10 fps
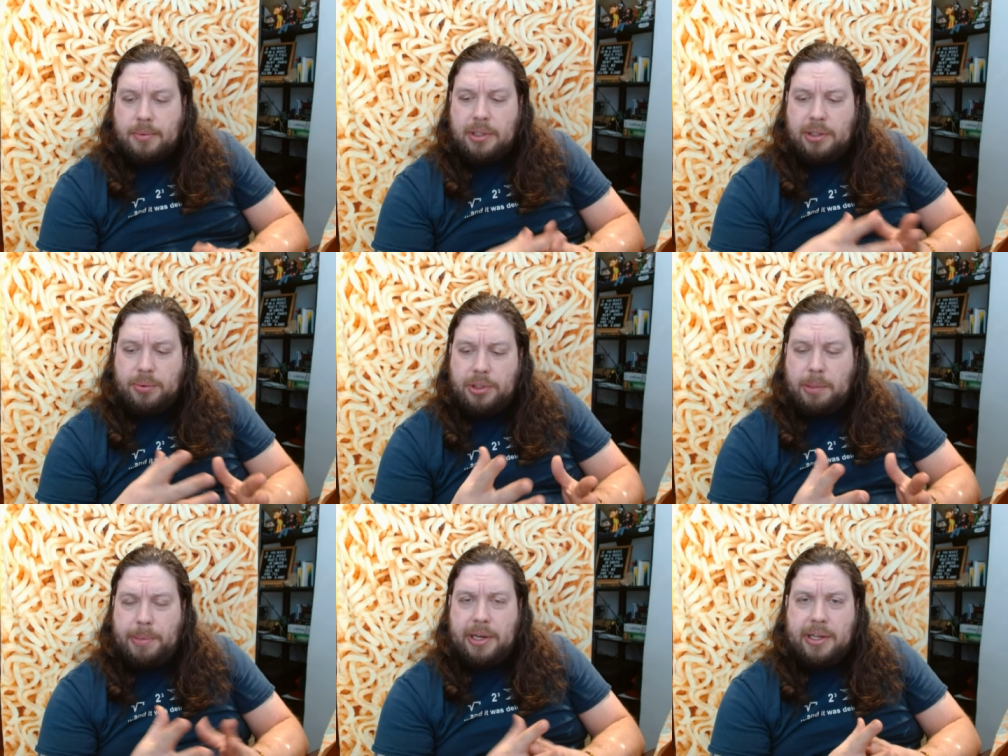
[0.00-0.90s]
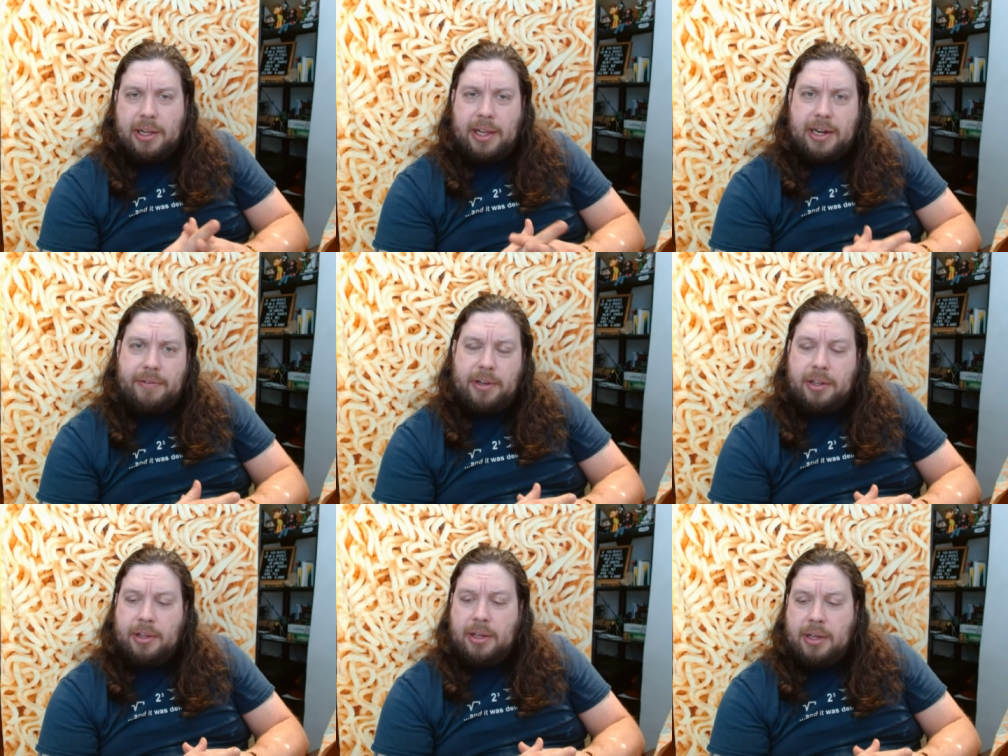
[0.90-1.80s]
It's really depending on a lot
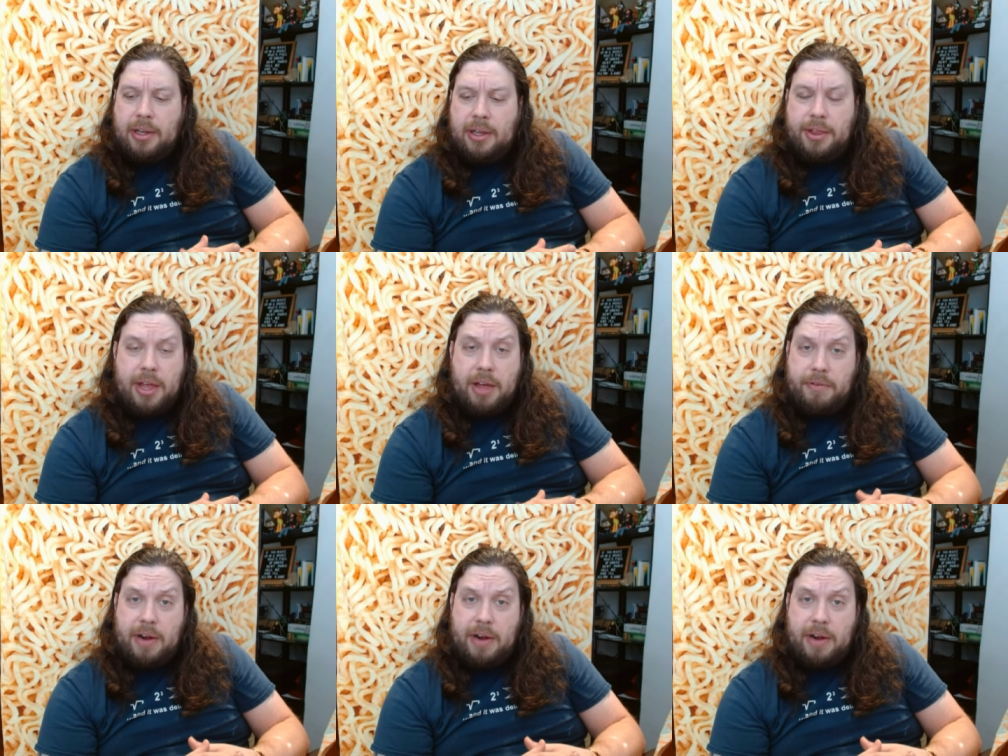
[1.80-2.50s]
of uh,